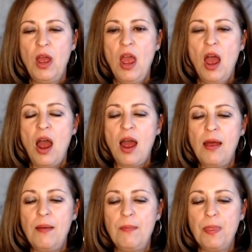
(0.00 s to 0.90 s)

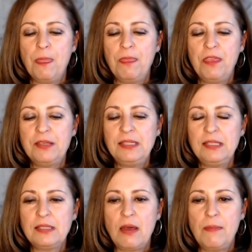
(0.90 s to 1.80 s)
um, this
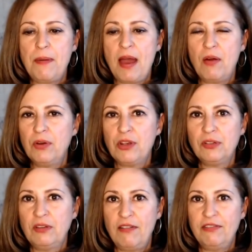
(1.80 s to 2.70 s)
is about your
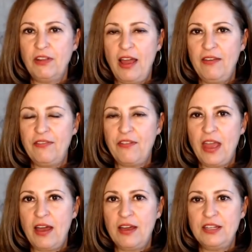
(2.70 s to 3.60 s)
love life.
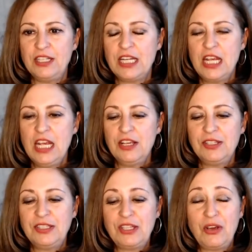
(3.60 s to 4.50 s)
And
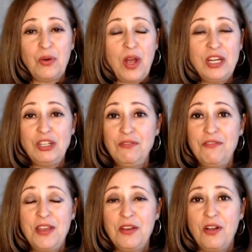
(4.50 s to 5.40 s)
so I do
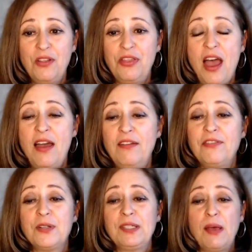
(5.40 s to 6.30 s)
feel that
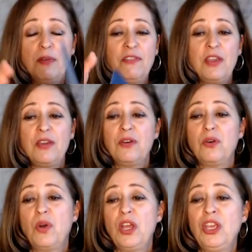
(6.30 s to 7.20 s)
for some of
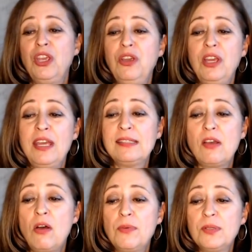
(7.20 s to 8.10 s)
you, you it's
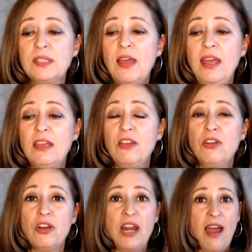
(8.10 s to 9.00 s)
almost like you're
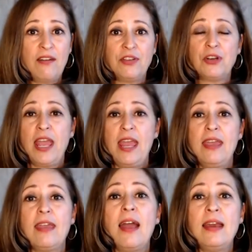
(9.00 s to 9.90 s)
going to have your
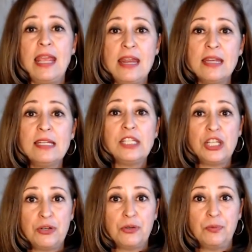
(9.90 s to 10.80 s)
cake and eat it
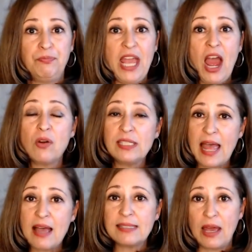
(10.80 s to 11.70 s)
too. How does
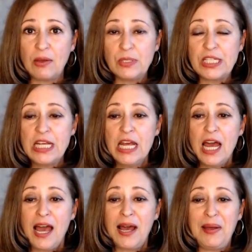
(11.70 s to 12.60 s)
that sound?
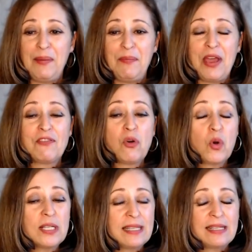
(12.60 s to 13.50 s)
Um, of
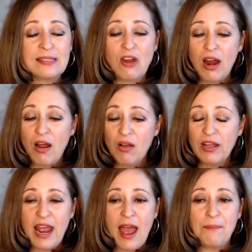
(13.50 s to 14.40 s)
course, it's not all going
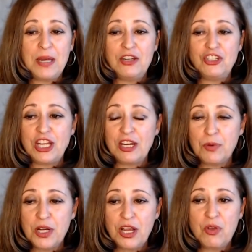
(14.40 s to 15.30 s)
to happen in
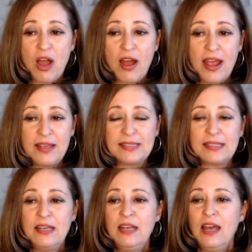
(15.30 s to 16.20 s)
January, you guys.
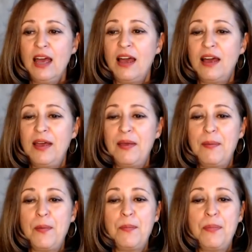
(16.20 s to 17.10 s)
Uh,
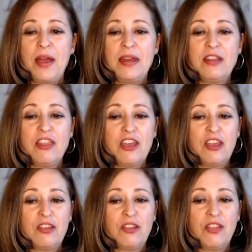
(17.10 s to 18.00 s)
but
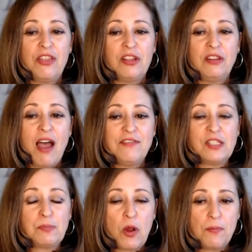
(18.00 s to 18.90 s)
the, the Life's
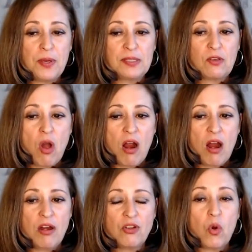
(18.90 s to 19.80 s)
Purpose
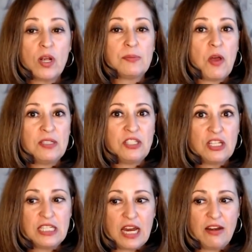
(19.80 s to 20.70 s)
card corresponds to the
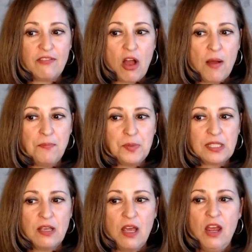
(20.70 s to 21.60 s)
Ten of
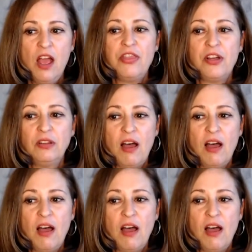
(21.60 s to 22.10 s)
Cups. The Love